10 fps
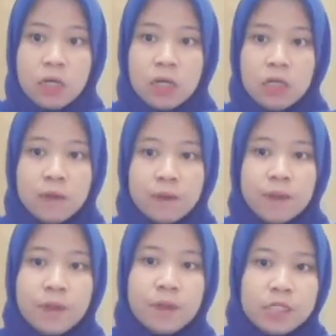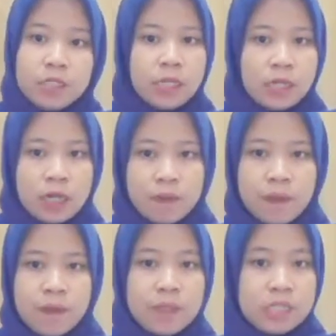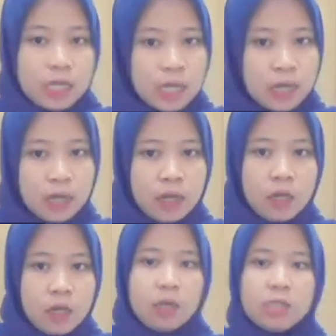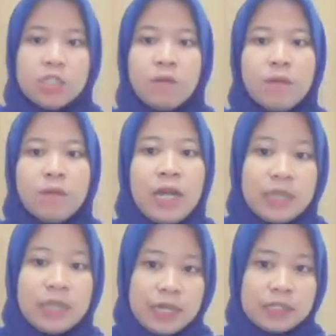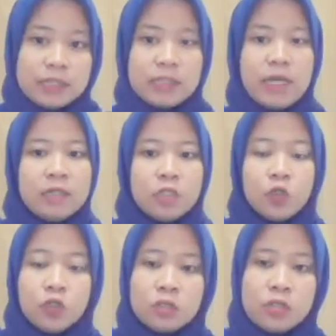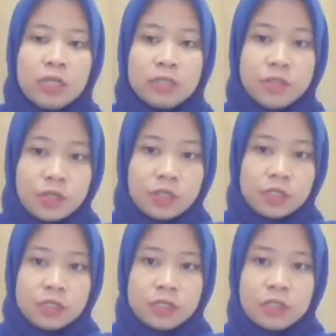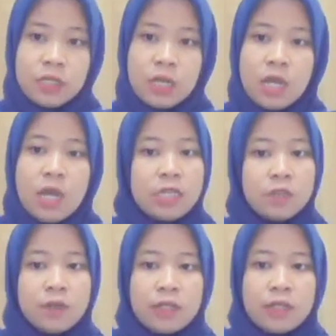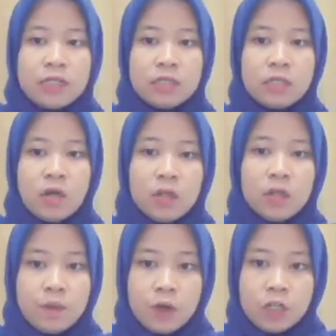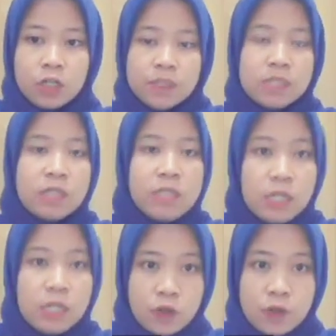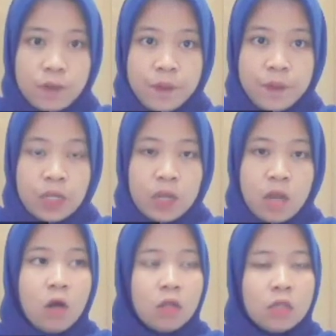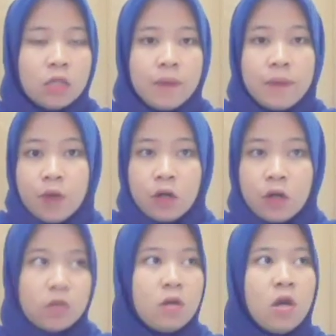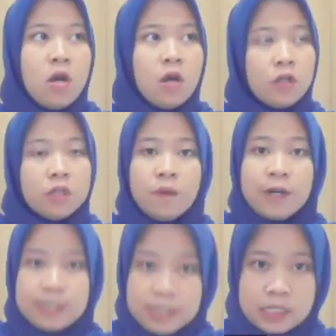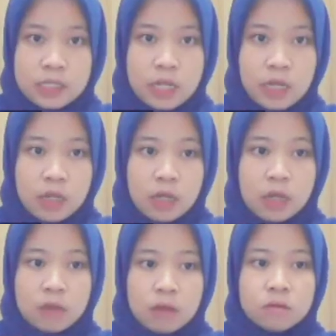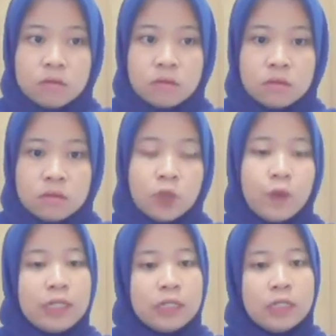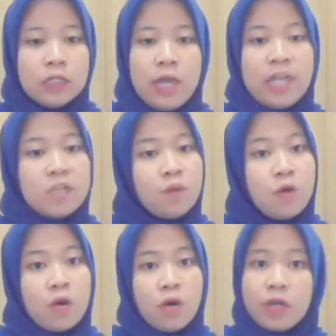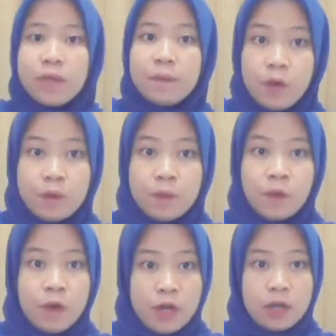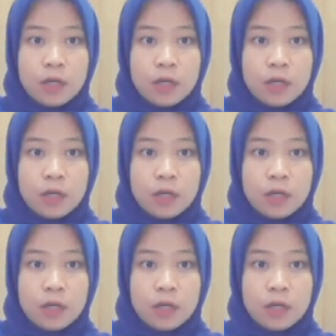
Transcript: PPJK, shipping agents, and goods senders, as well as other part business sector. All the parties that doing the export or import product.